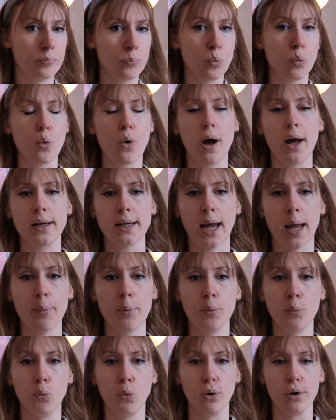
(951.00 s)
What had
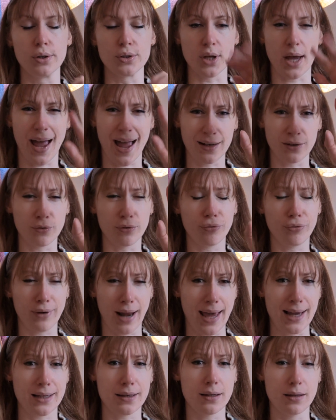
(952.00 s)
happened was I hadn't
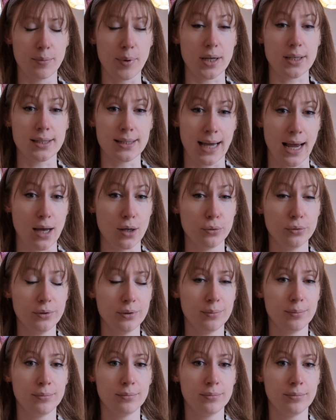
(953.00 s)
flagged the bus down,
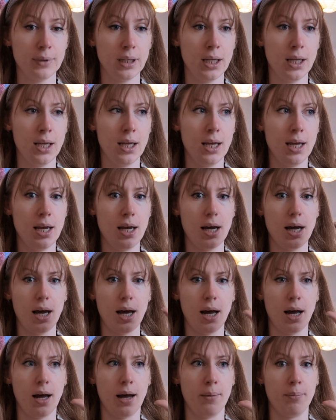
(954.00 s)

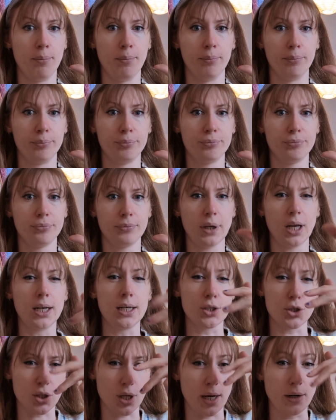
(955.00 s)
and
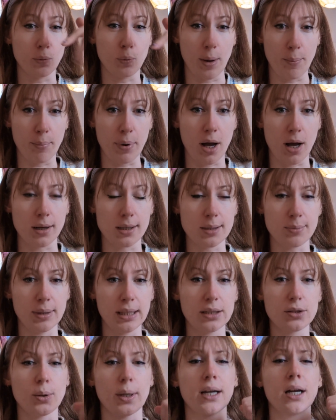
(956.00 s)
it just kind of went past
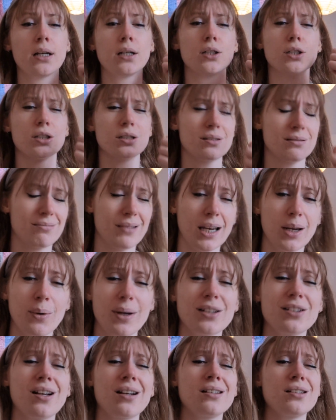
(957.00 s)
me. So I kind of just
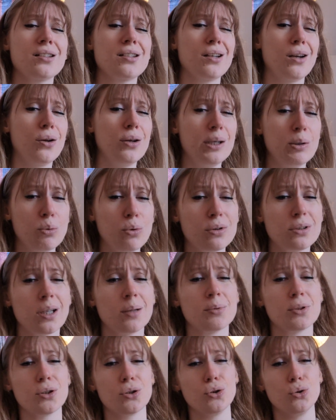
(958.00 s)
slowly walked
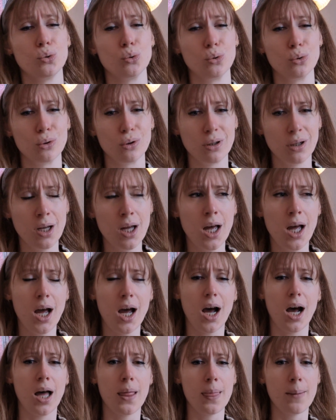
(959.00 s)
up to the door,
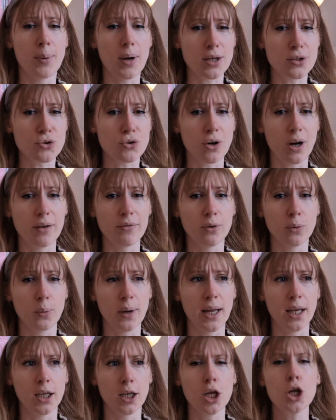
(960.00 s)
and the bus driver
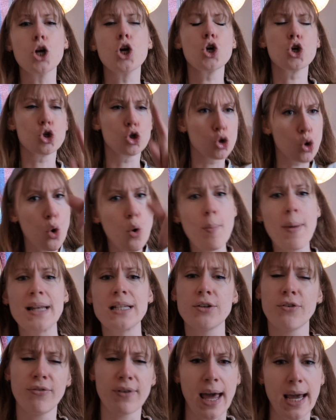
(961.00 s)
went, "You're meant
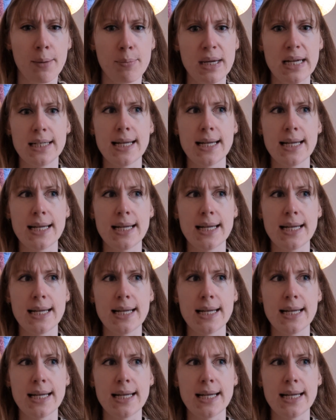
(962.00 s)
to flag me